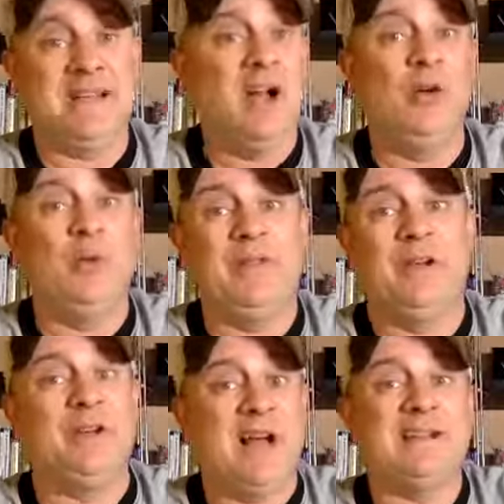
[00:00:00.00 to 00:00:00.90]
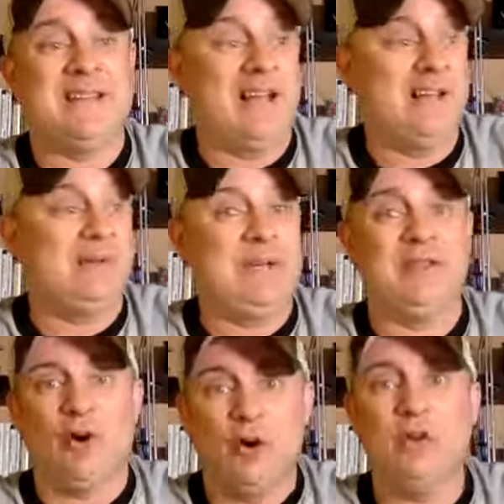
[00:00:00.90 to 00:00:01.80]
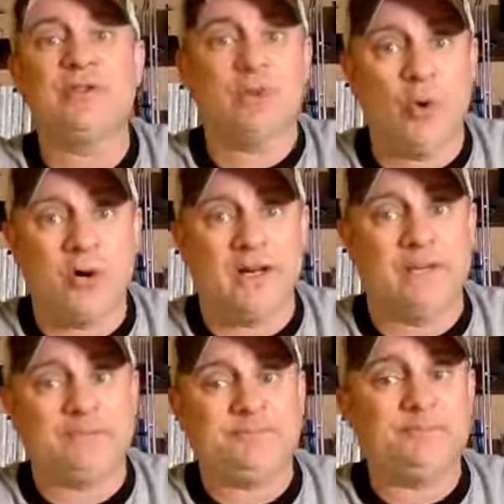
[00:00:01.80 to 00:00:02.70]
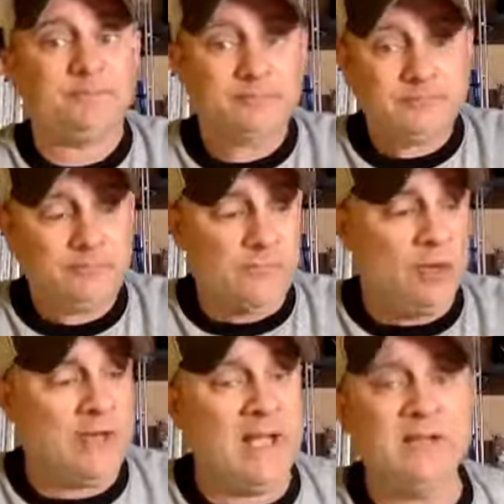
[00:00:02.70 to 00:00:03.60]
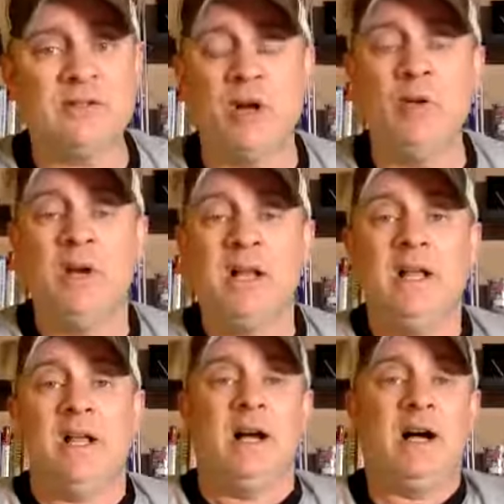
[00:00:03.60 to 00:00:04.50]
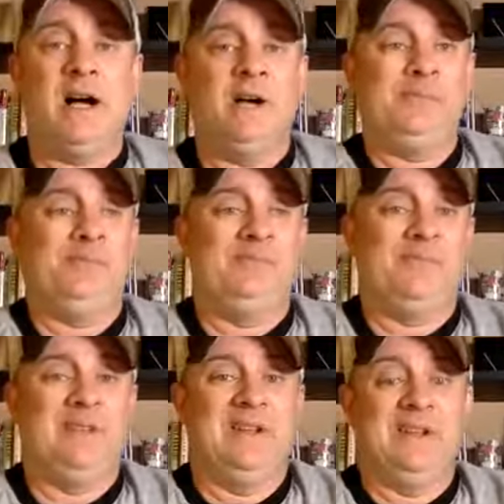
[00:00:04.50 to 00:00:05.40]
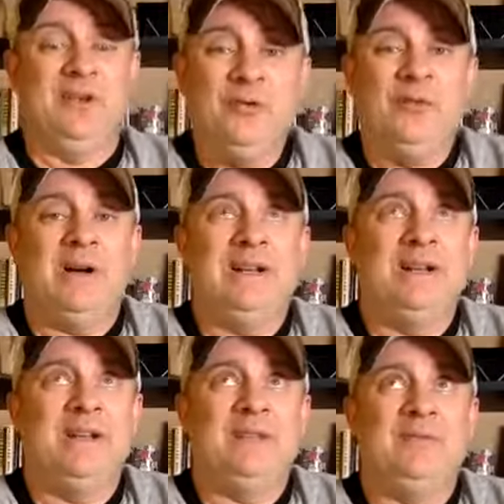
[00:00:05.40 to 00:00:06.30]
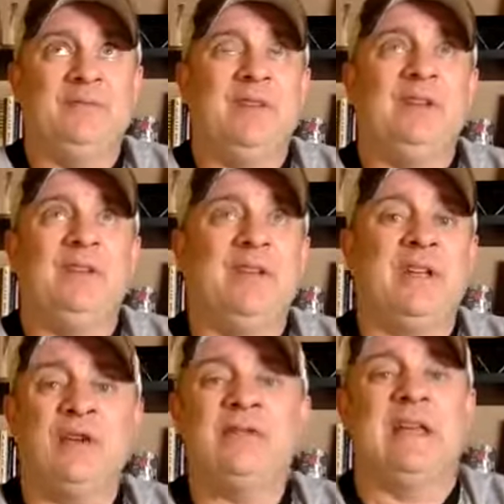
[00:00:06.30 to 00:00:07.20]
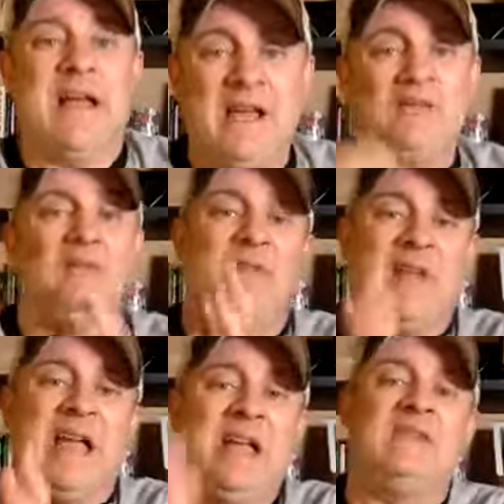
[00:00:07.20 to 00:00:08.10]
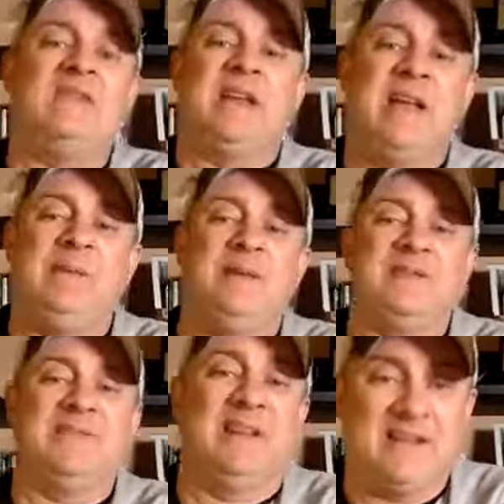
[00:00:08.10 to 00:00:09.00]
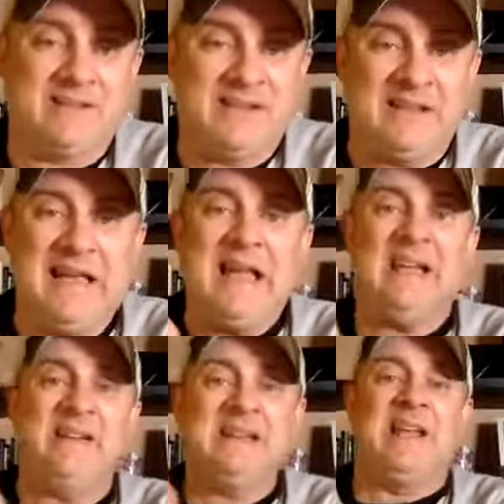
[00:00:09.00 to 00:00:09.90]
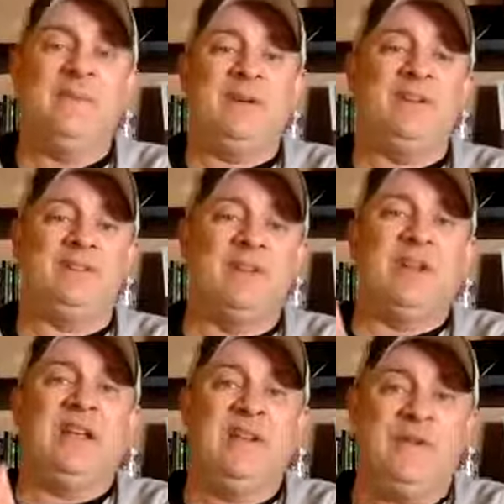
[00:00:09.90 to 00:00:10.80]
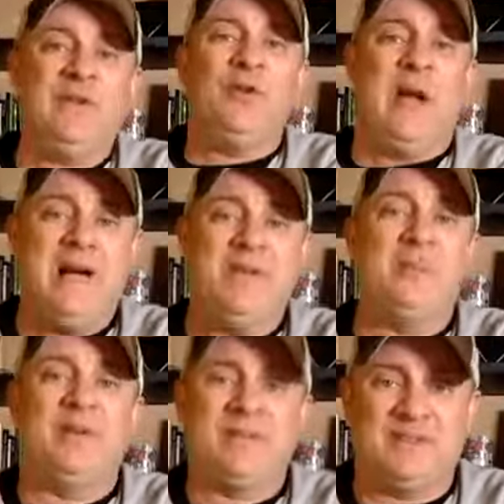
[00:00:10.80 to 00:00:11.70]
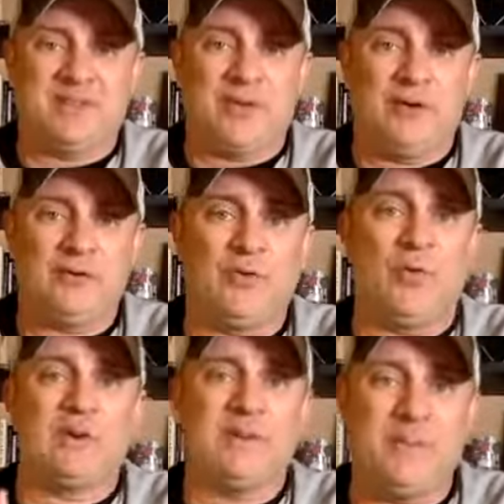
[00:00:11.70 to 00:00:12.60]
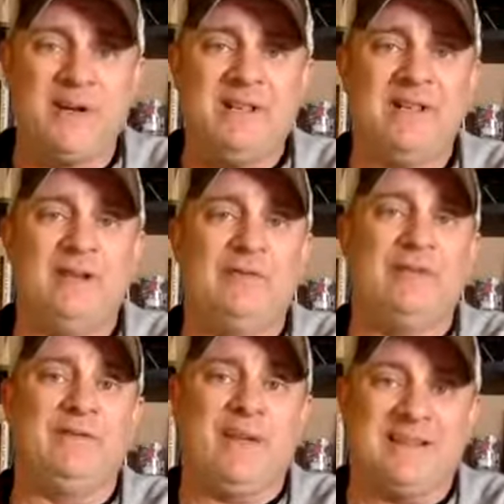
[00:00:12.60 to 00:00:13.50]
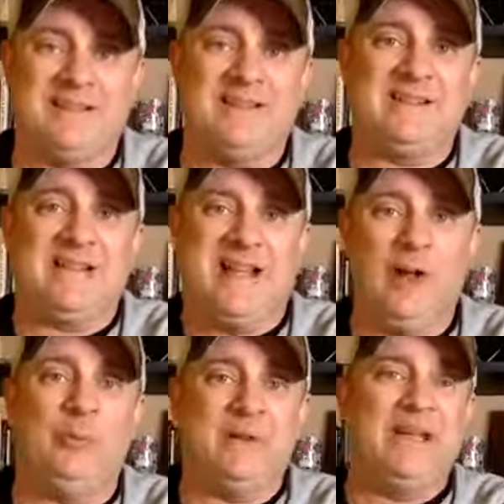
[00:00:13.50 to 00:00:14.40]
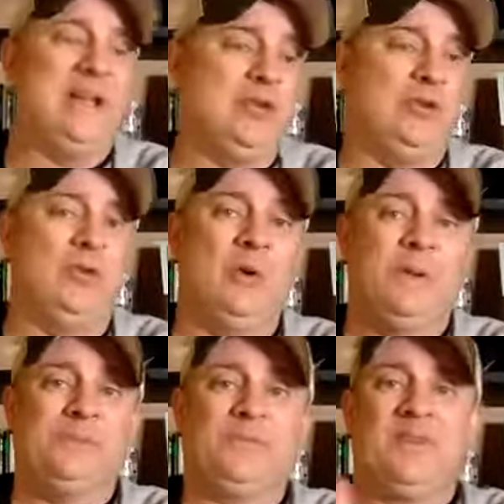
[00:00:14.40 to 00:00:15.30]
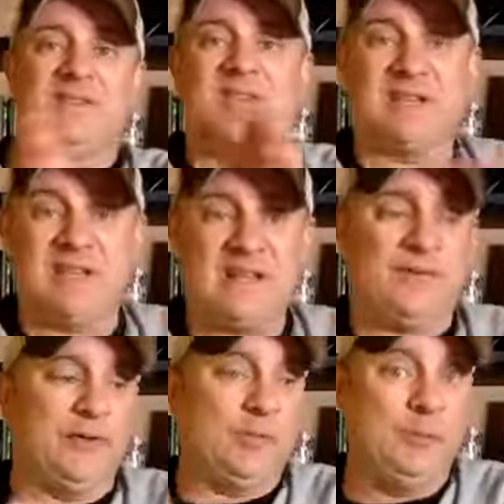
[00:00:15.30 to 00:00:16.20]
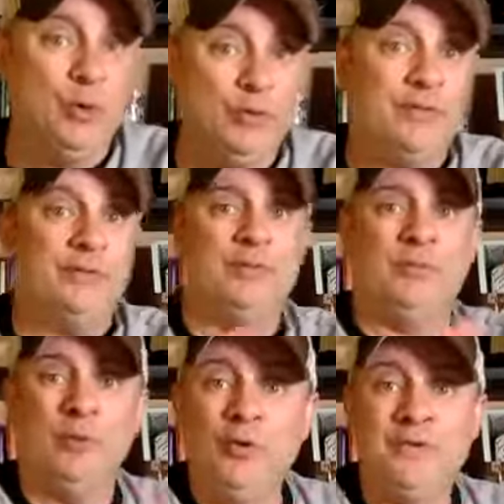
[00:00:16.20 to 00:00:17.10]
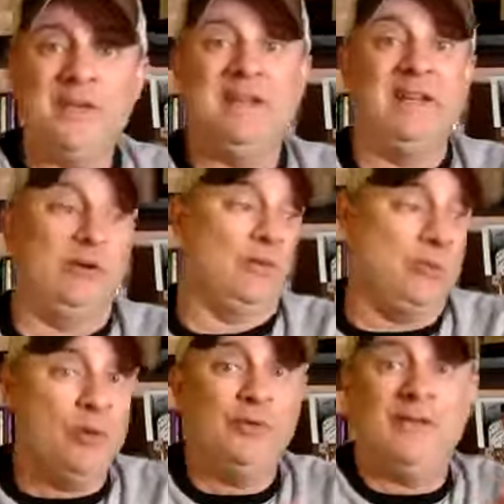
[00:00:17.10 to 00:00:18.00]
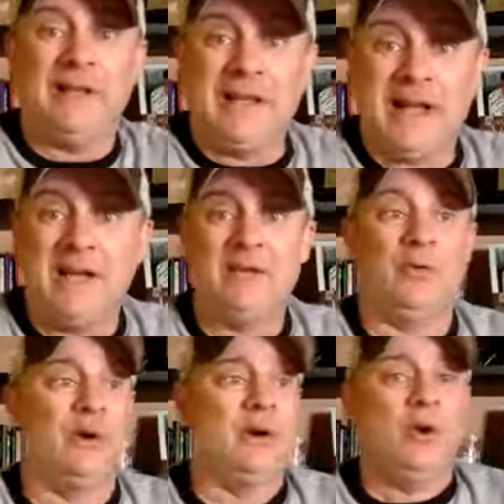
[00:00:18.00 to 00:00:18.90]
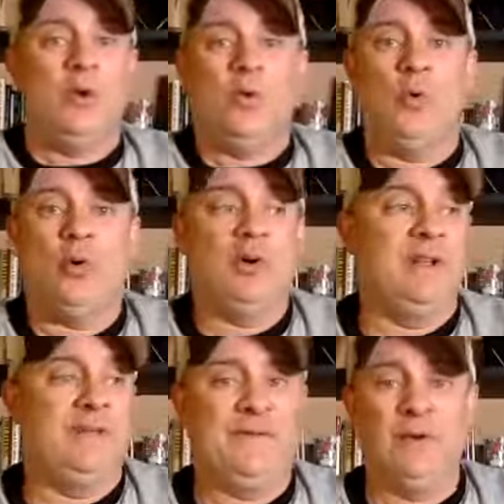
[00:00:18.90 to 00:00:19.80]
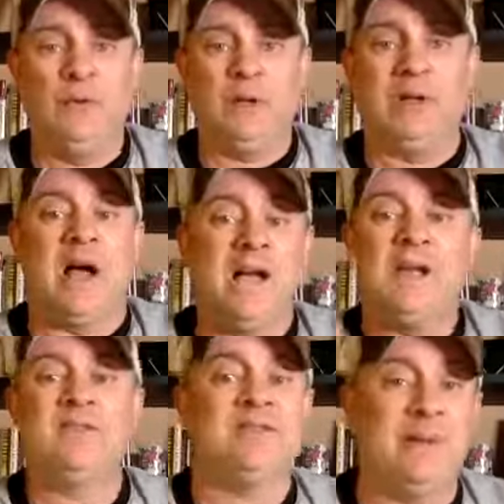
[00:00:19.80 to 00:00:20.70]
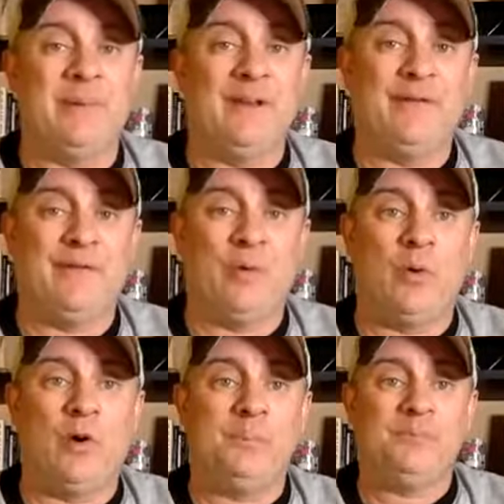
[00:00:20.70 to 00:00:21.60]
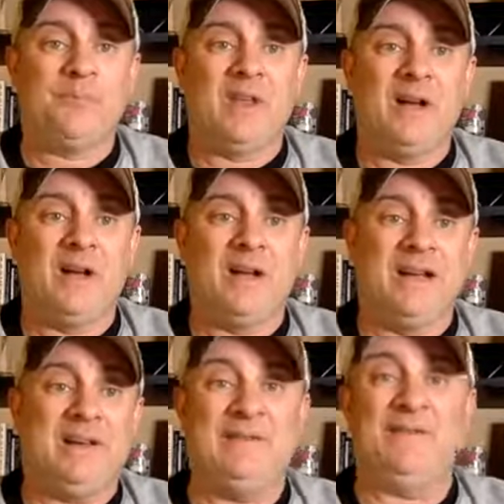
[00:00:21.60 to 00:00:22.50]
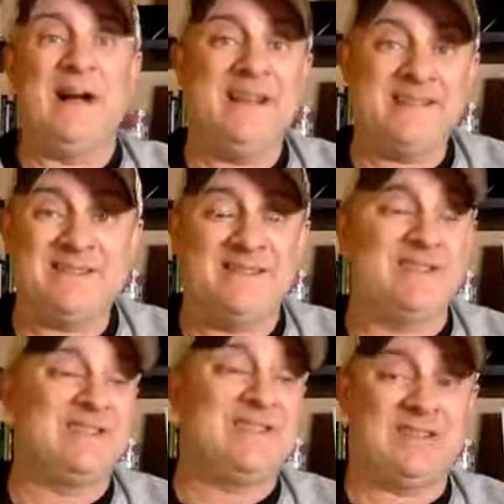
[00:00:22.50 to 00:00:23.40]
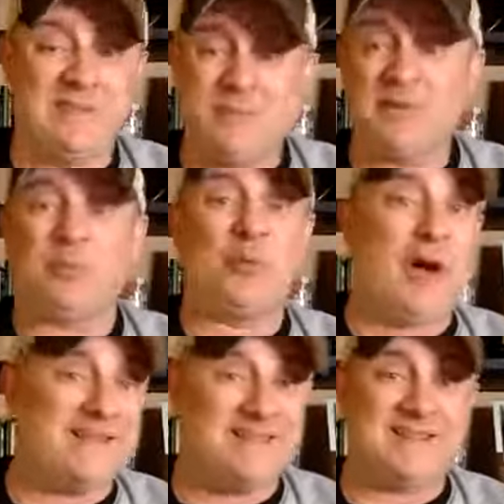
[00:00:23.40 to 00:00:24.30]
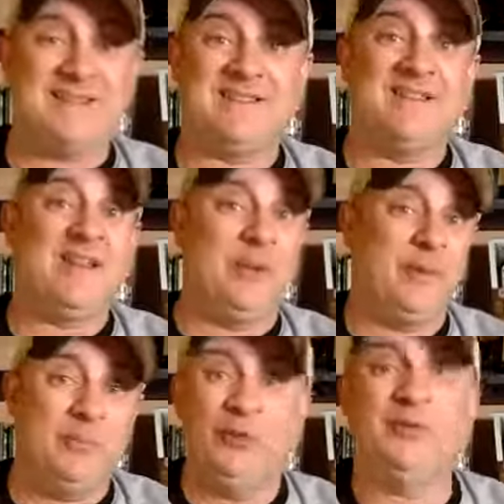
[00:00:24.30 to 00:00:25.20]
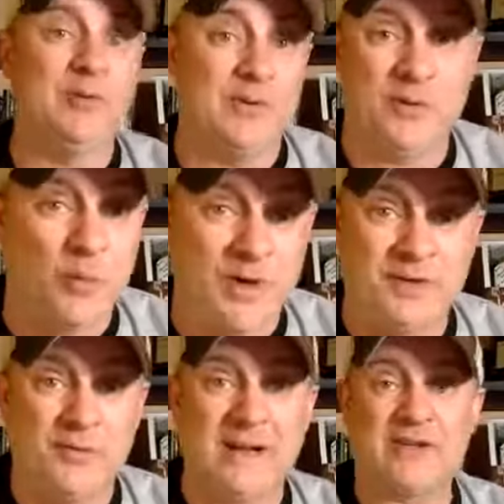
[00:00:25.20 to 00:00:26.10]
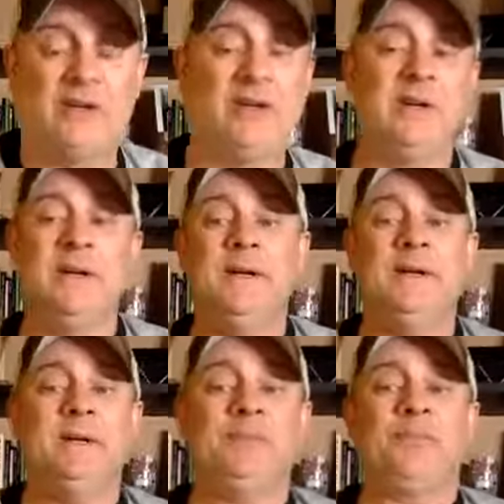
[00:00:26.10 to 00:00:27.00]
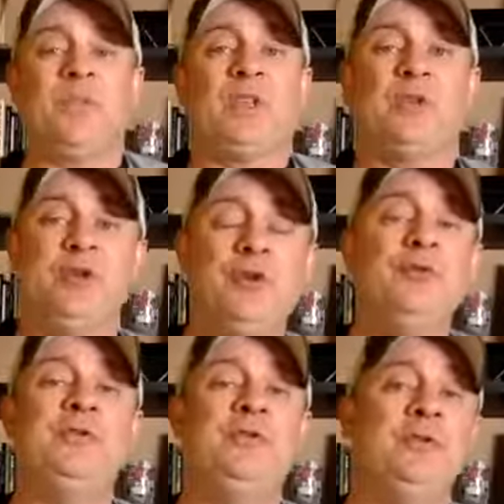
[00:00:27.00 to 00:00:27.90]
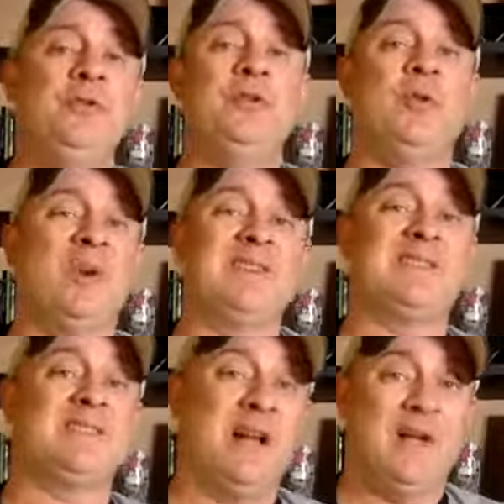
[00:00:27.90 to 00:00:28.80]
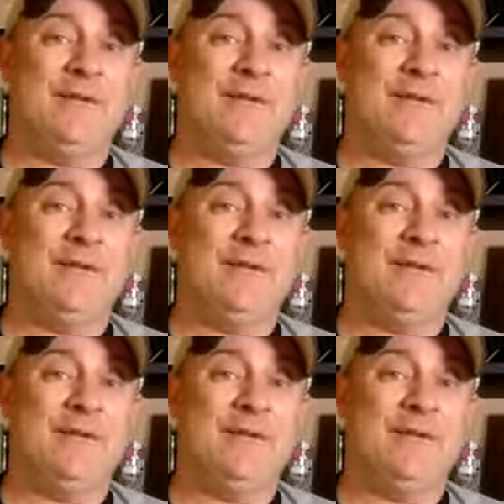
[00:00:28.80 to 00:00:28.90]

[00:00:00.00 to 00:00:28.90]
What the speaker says: when they're not telling me the whole story. Okay, so here's the end game is this. The end game is if you have a business coach or somebody that you've invested in to help get you successful or move the needle or move the line, or if you rely on somebody for advice and systems and processes and helping move you into one direction, you do yourself